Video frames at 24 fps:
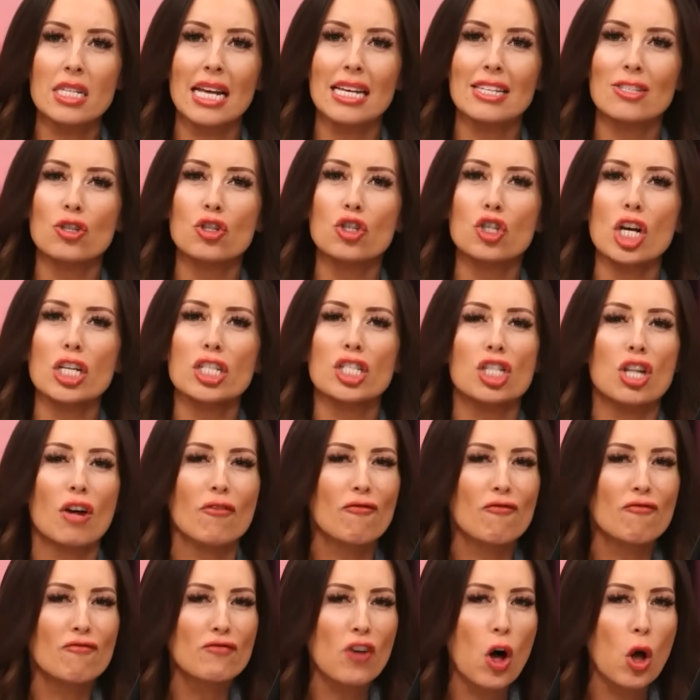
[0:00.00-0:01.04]
is just the
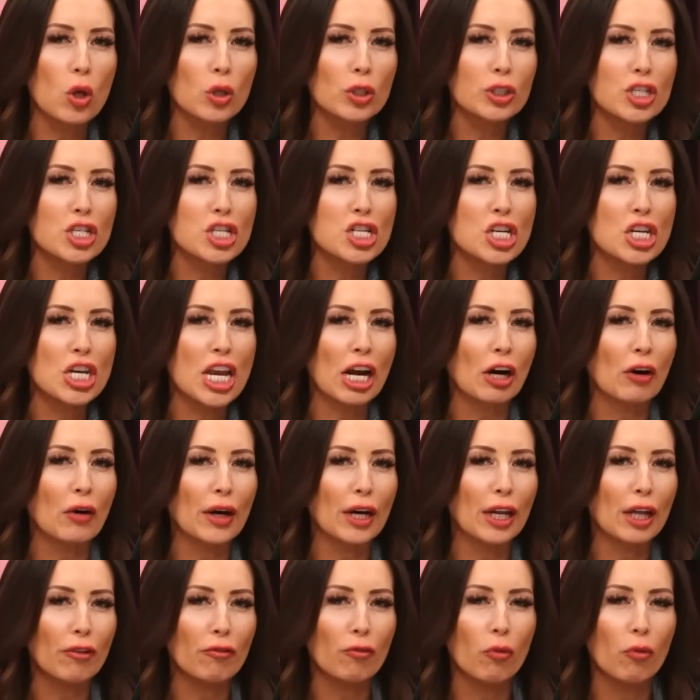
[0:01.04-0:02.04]
false narrative.